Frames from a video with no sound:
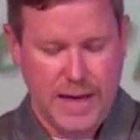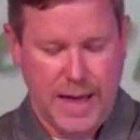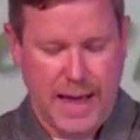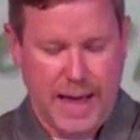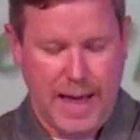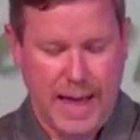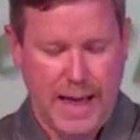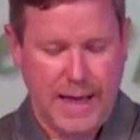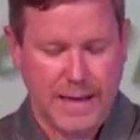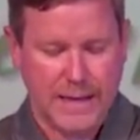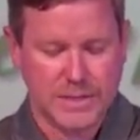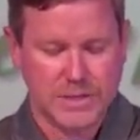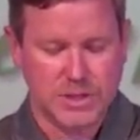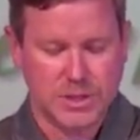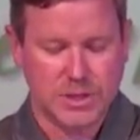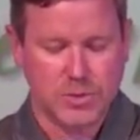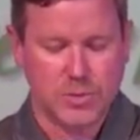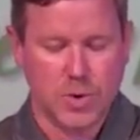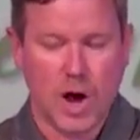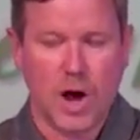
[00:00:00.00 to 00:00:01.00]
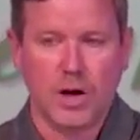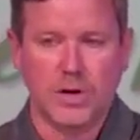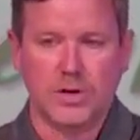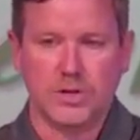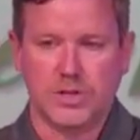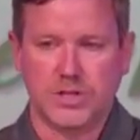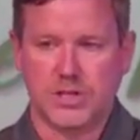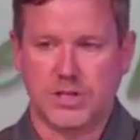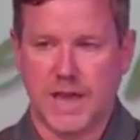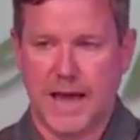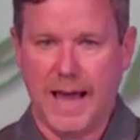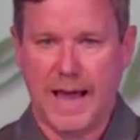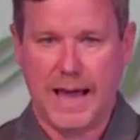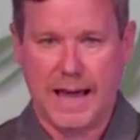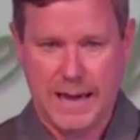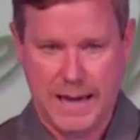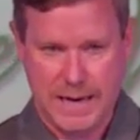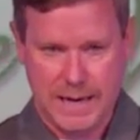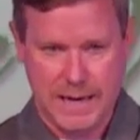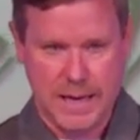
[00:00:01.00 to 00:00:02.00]
And to
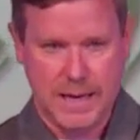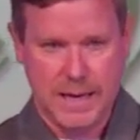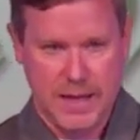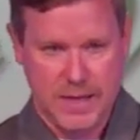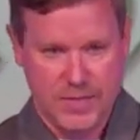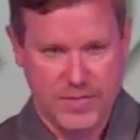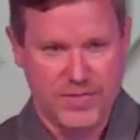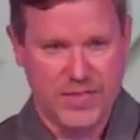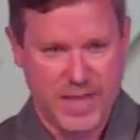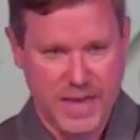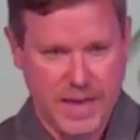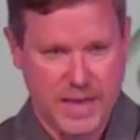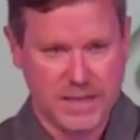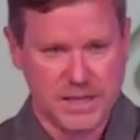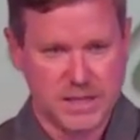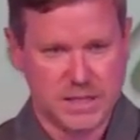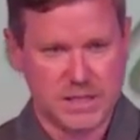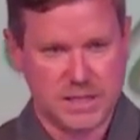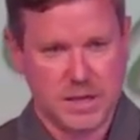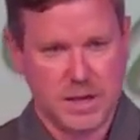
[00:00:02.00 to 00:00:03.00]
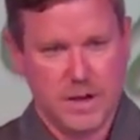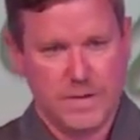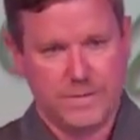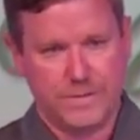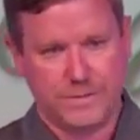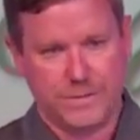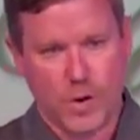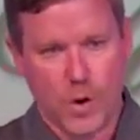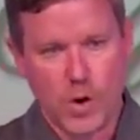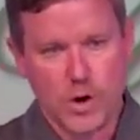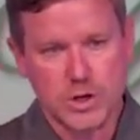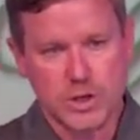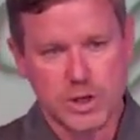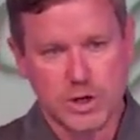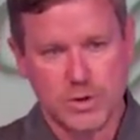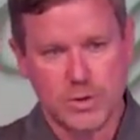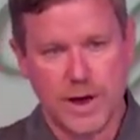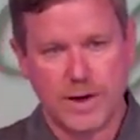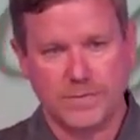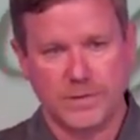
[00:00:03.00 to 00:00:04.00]
understand this, First,
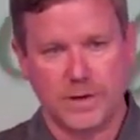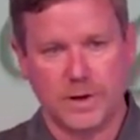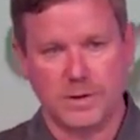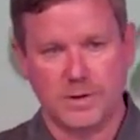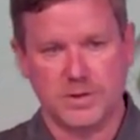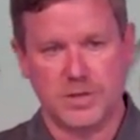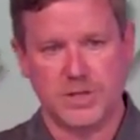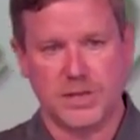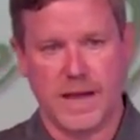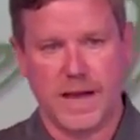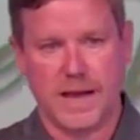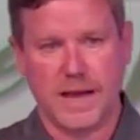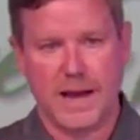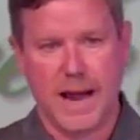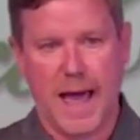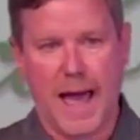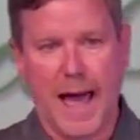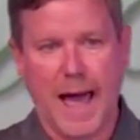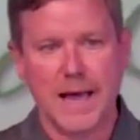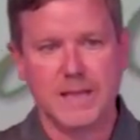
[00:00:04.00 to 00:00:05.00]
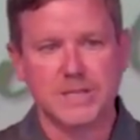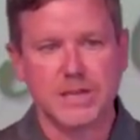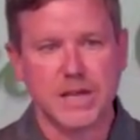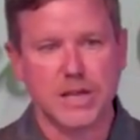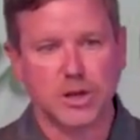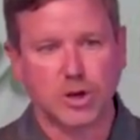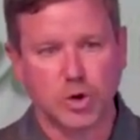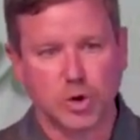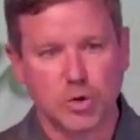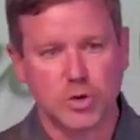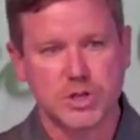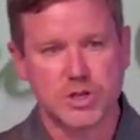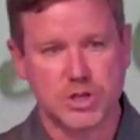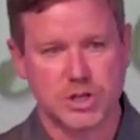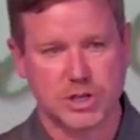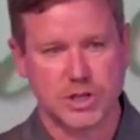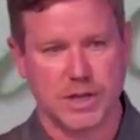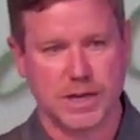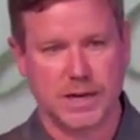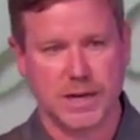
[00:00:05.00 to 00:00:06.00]
you have to understand as a
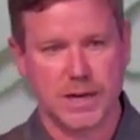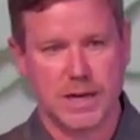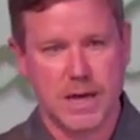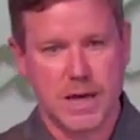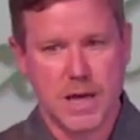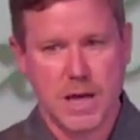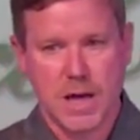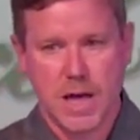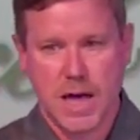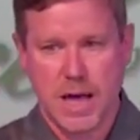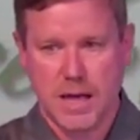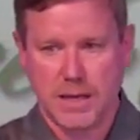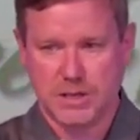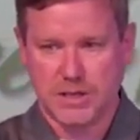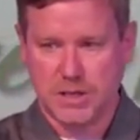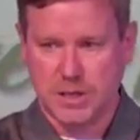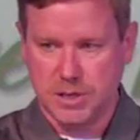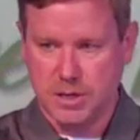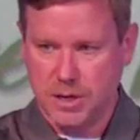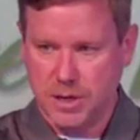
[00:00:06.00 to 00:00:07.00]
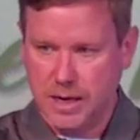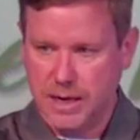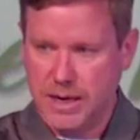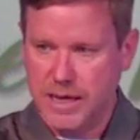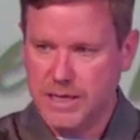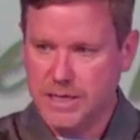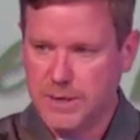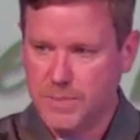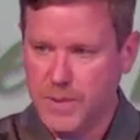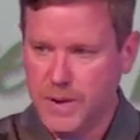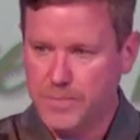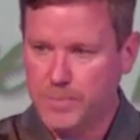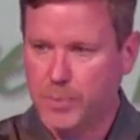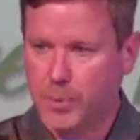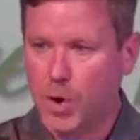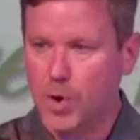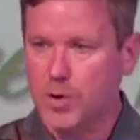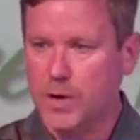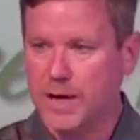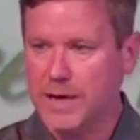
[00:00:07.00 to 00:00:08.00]
Christian, it's, it needs to be
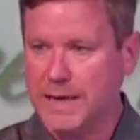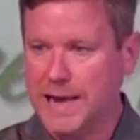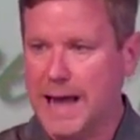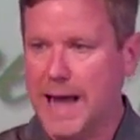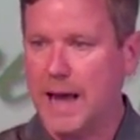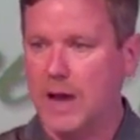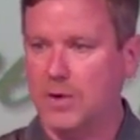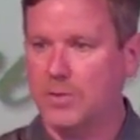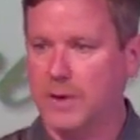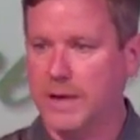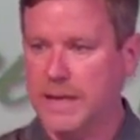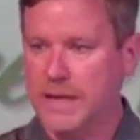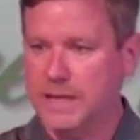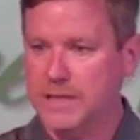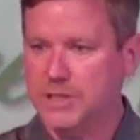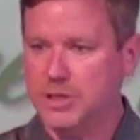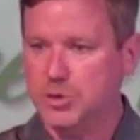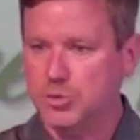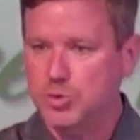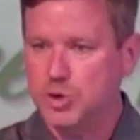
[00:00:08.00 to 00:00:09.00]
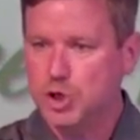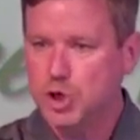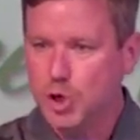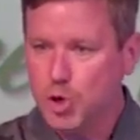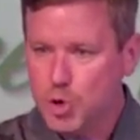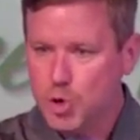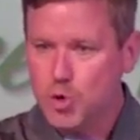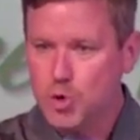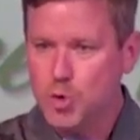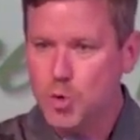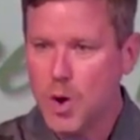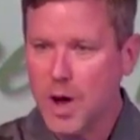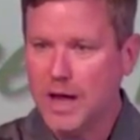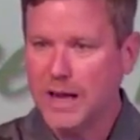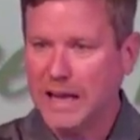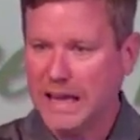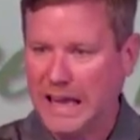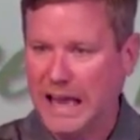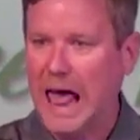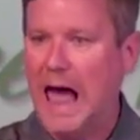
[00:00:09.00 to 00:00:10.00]
broken down into two
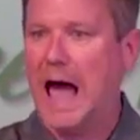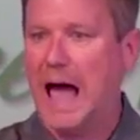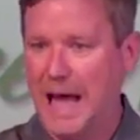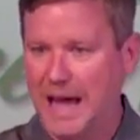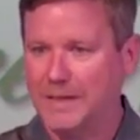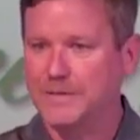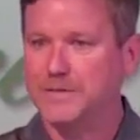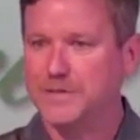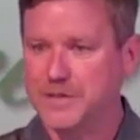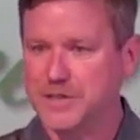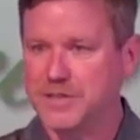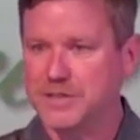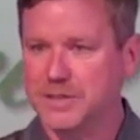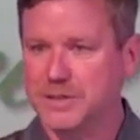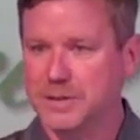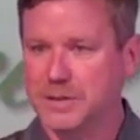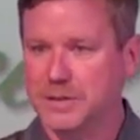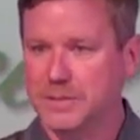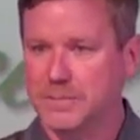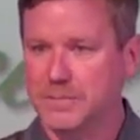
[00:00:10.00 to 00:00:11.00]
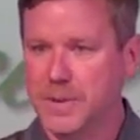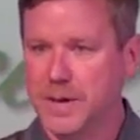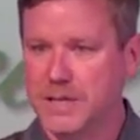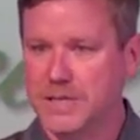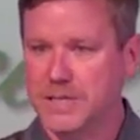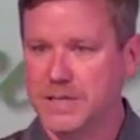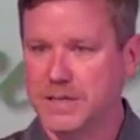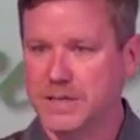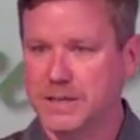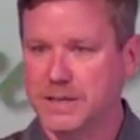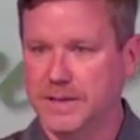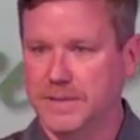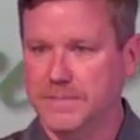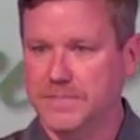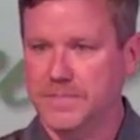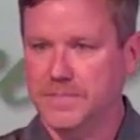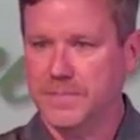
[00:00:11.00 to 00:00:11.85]
lives, basically.